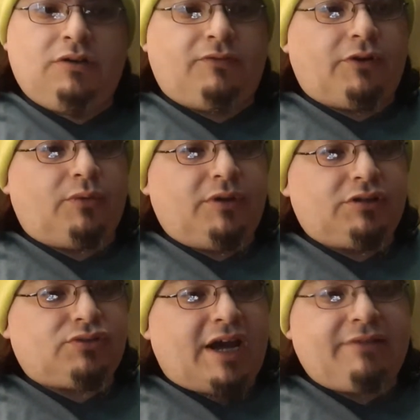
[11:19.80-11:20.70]
4-wheel
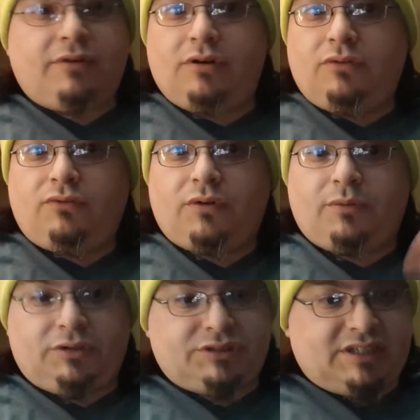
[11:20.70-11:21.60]
drive,
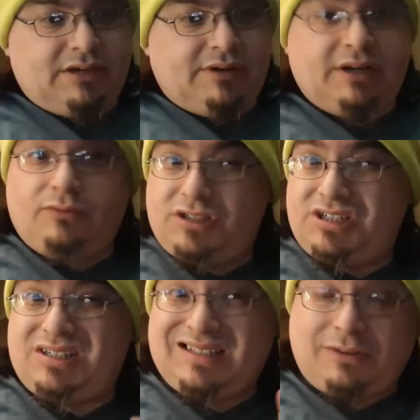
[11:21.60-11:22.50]
4-wheel steering.
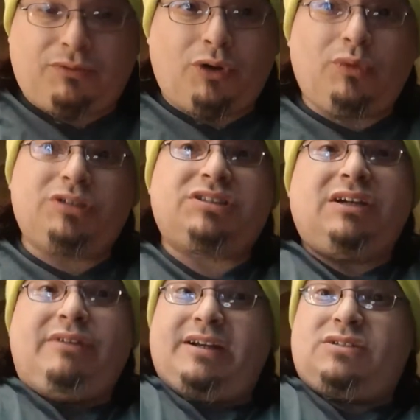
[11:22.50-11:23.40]
Which the 4-wheel
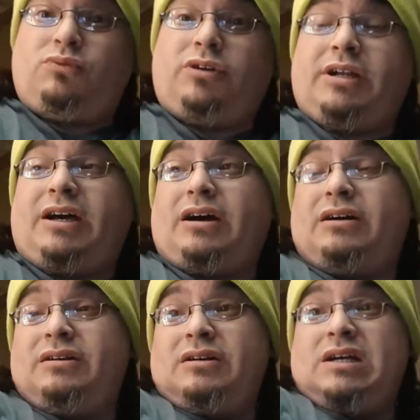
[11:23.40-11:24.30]
steering is
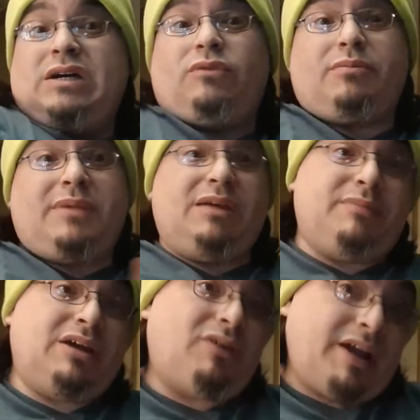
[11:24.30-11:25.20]
what made
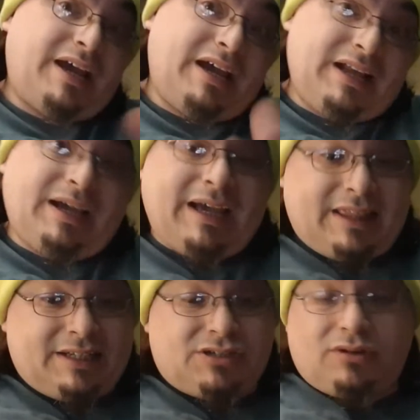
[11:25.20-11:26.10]
me go on ahead and
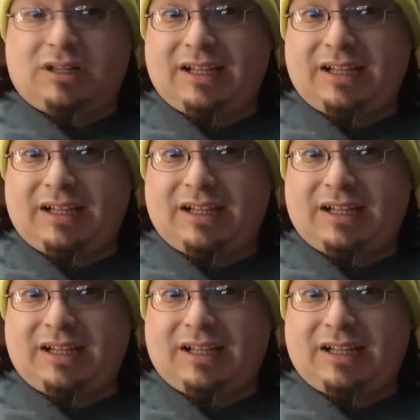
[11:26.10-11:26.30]
get this truck.